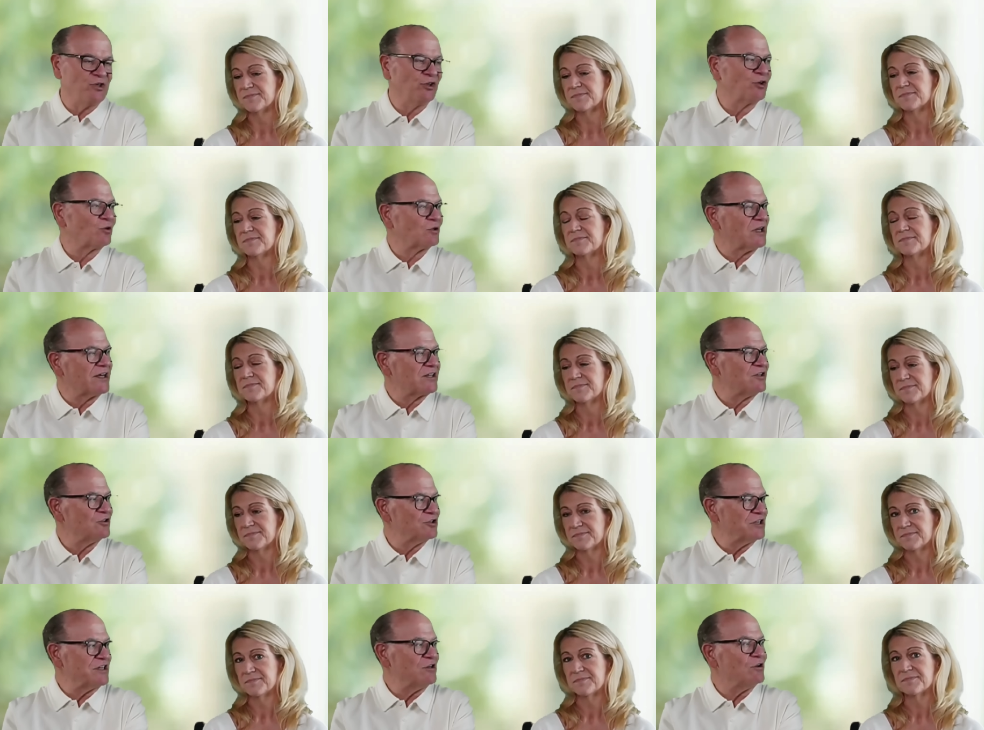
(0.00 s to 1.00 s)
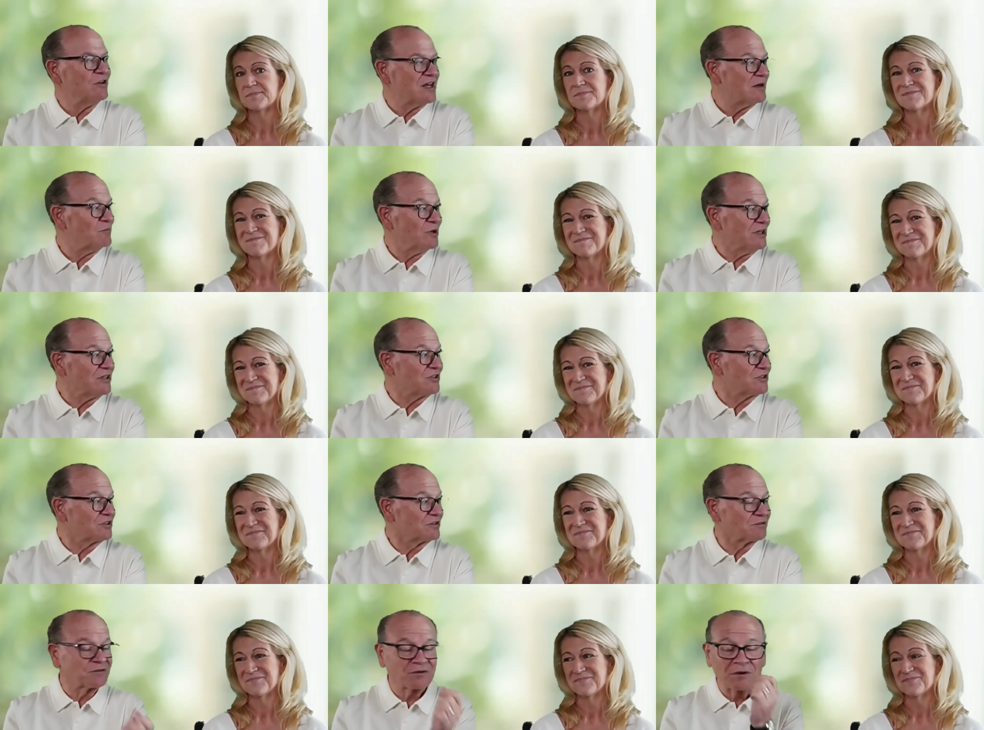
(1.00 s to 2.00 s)
Speaker 1: mm -hmm. you mm-hmm. don't like your needle that much
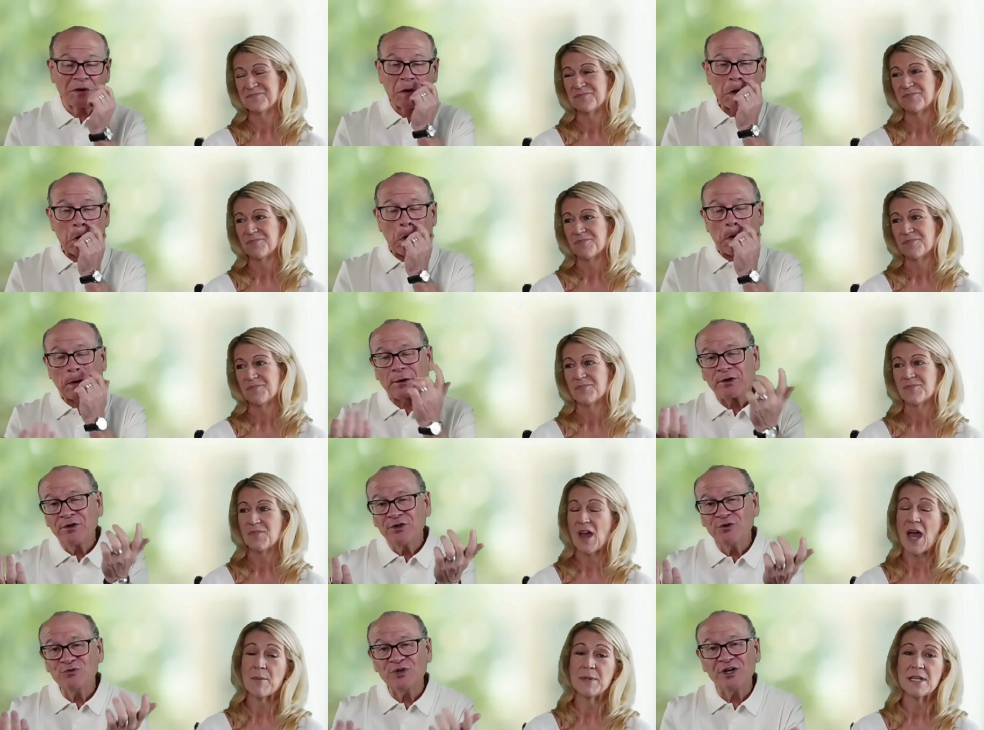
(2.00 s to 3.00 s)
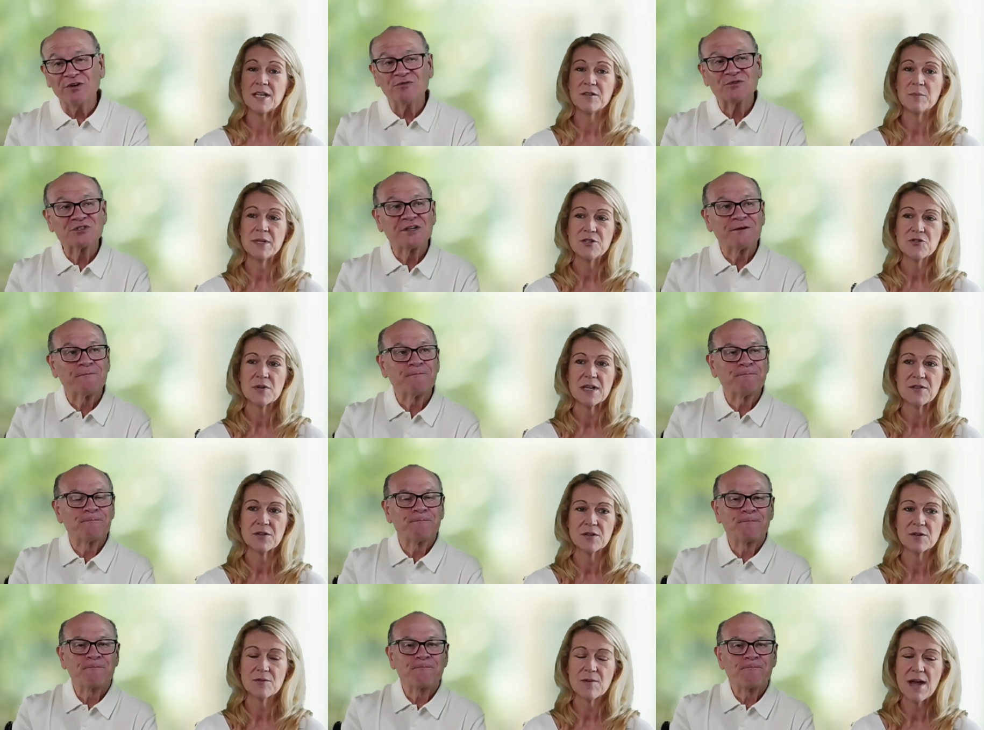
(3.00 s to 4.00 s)
Who i mean knows? i'd much
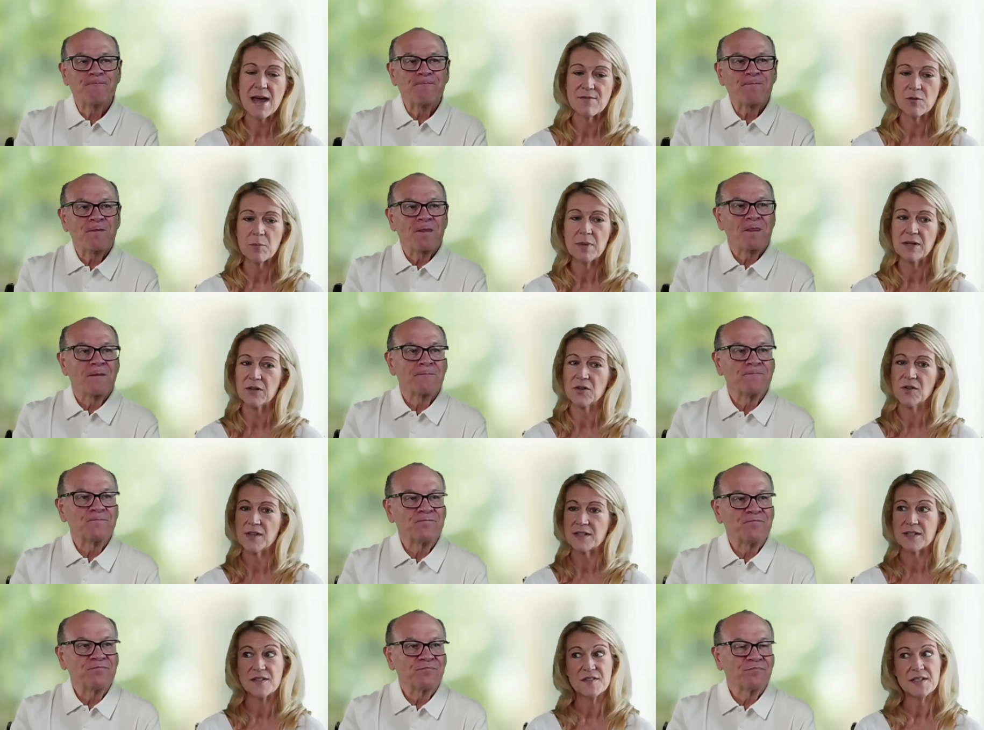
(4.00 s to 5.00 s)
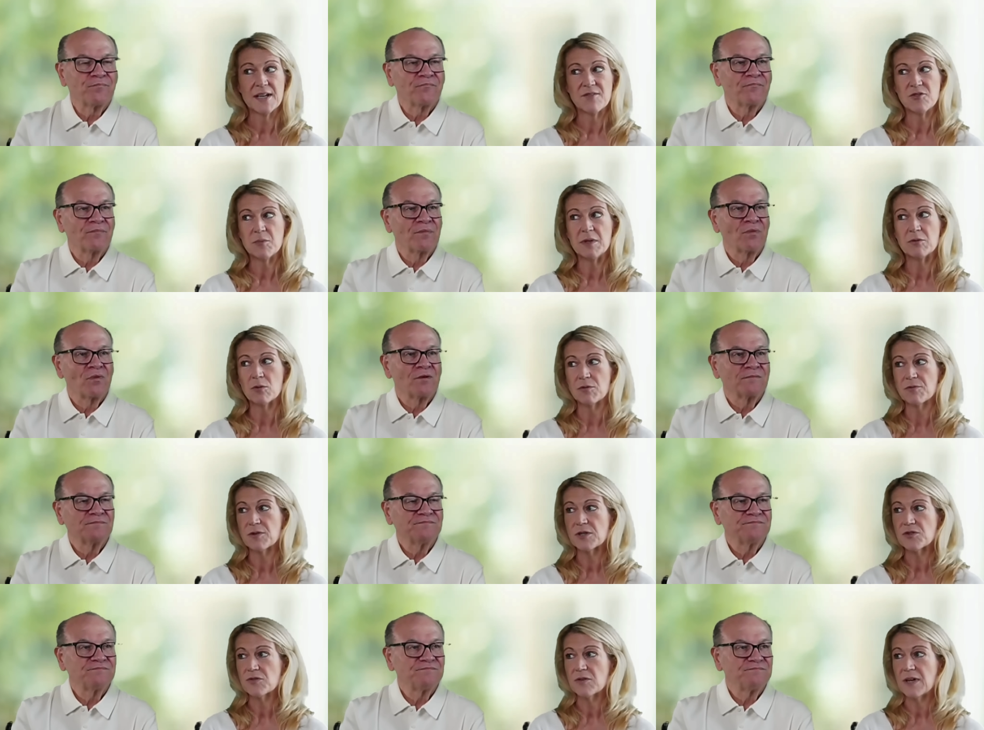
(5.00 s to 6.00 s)
Speaker 2: rather have a pill that doesn't have to be
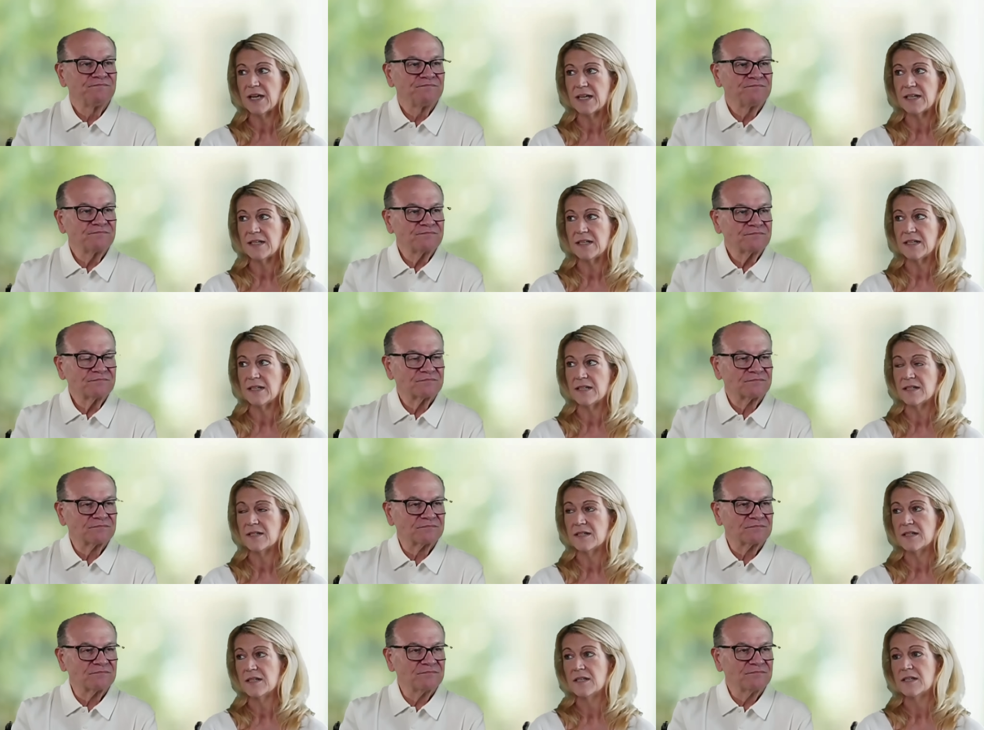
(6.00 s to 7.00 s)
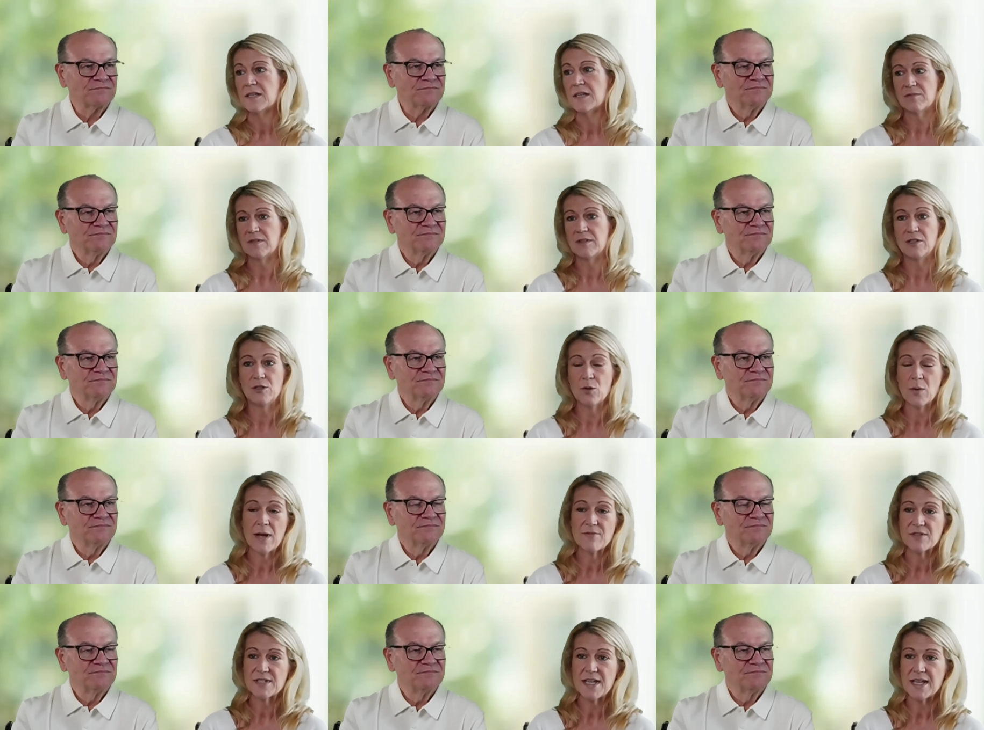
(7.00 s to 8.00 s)
refrigerated you don't have
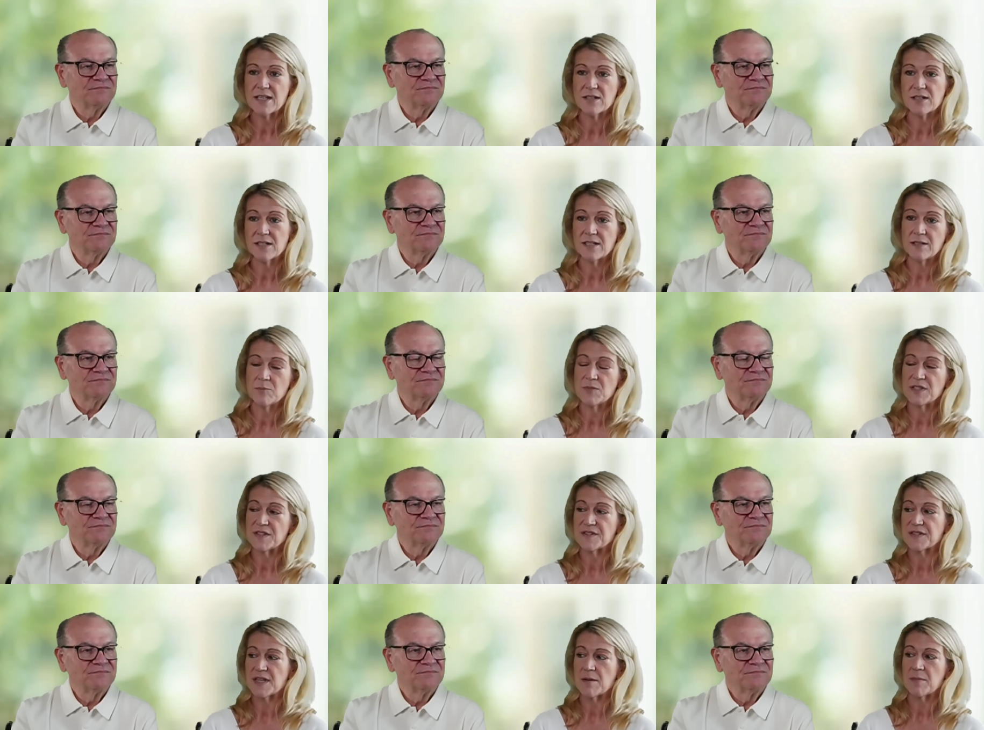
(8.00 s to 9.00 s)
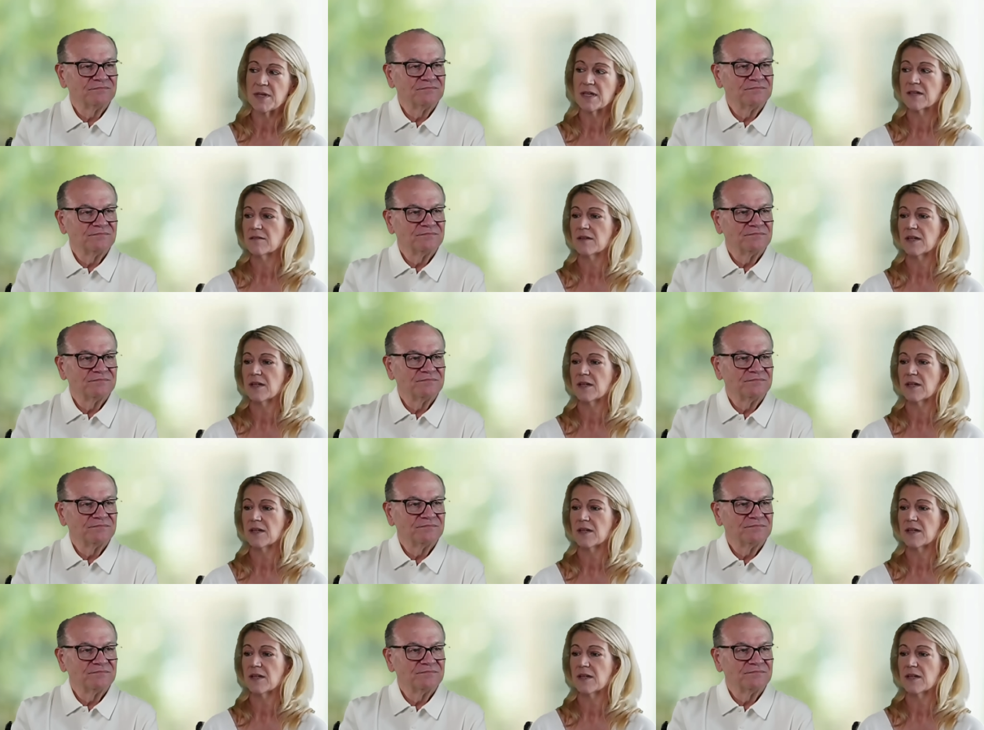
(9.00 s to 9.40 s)
to take it on an empty stomach